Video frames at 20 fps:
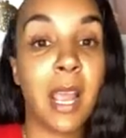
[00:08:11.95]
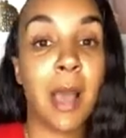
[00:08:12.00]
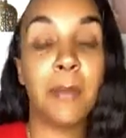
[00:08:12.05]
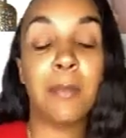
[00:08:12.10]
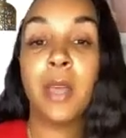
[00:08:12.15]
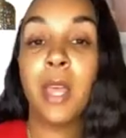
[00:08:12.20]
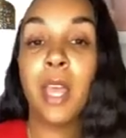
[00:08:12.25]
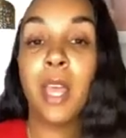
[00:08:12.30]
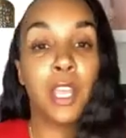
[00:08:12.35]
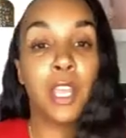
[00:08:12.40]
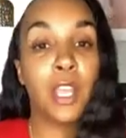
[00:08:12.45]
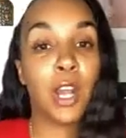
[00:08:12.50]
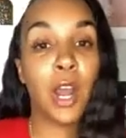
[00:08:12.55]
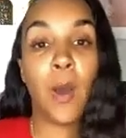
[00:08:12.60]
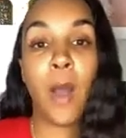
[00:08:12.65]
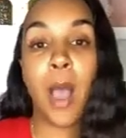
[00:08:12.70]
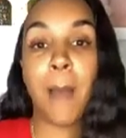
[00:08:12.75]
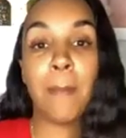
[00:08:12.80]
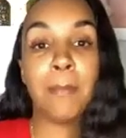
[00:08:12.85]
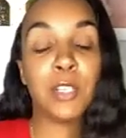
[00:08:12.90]

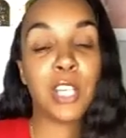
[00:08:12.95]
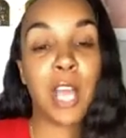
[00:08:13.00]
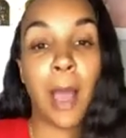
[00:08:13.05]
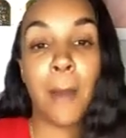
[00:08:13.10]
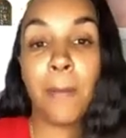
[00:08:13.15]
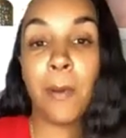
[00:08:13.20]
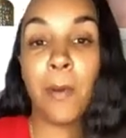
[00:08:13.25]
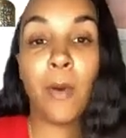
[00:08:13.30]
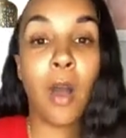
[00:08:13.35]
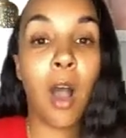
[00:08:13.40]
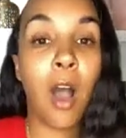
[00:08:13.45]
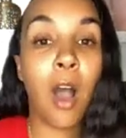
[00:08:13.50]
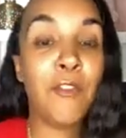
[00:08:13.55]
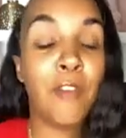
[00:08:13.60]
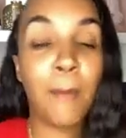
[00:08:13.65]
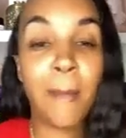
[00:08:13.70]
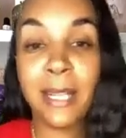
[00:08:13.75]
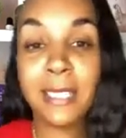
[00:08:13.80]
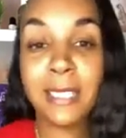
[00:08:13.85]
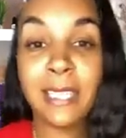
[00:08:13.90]
I'm shopping off
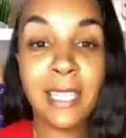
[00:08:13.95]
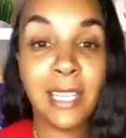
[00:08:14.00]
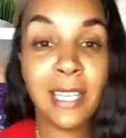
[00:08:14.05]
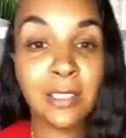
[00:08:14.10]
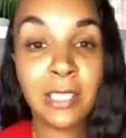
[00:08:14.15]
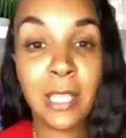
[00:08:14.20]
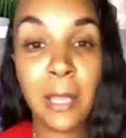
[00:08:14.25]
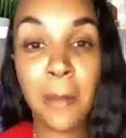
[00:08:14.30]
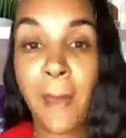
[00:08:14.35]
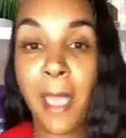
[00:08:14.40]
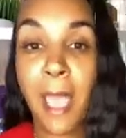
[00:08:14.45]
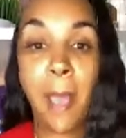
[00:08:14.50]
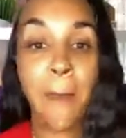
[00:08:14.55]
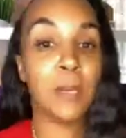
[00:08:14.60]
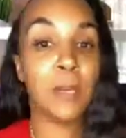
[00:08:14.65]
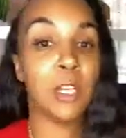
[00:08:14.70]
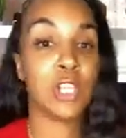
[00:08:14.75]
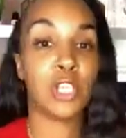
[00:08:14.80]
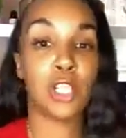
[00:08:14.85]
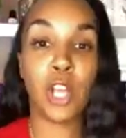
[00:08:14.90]
of my TLC pay. I'm
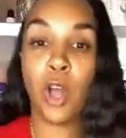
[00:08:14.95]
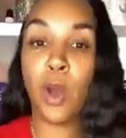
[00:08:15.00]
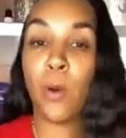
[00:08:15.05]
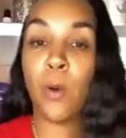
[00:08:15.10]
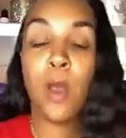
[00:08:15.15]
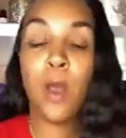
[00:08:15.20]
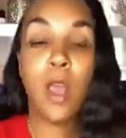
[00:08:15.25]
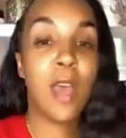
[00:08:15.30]
going to show